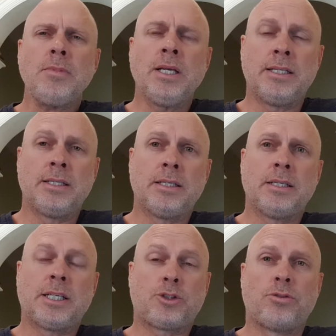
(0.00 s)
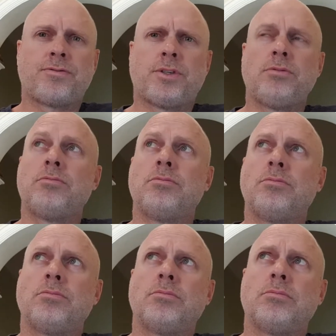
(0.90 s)
La Chaux-de-Fonds.
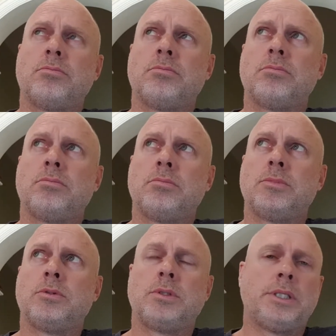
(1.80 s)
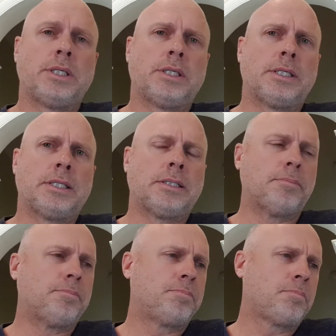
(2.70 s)
Yeah,
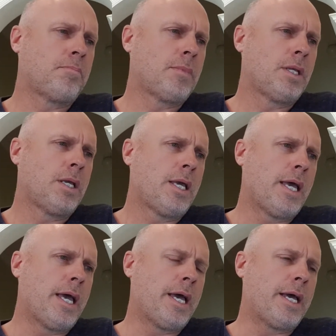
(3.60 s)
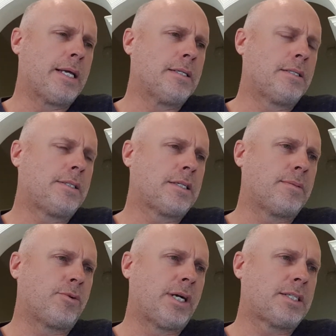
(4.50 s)
and does
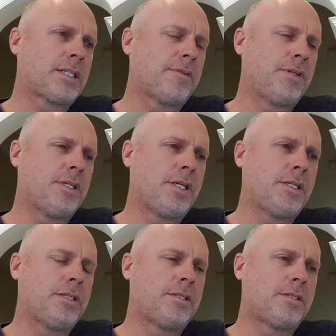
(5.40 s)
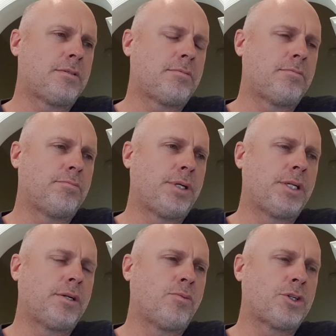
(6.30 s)
some great stuff. He's been
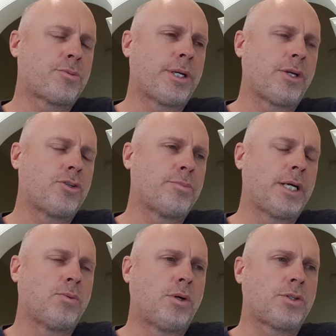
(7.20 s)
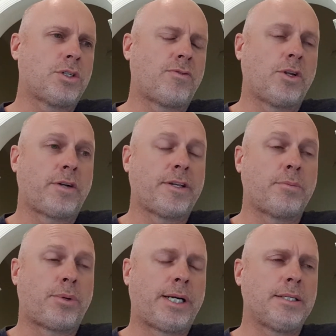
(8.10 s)
a watchmaker who's made watches for a lot of other
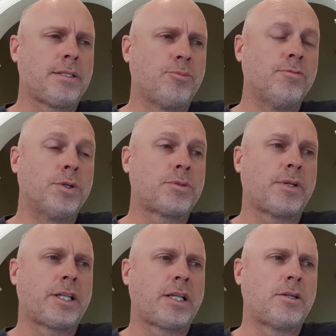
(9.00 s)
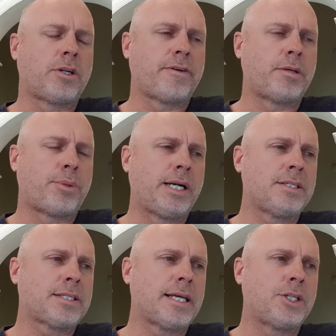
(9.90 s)
brands, movements for a lot of other
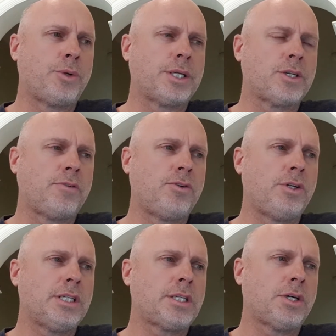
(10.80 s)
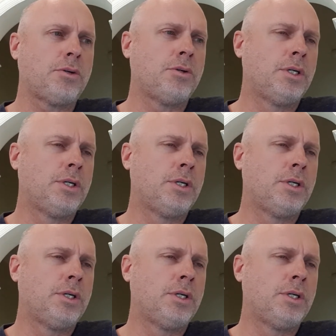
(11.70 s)
brands. Started doing his own a few years ago.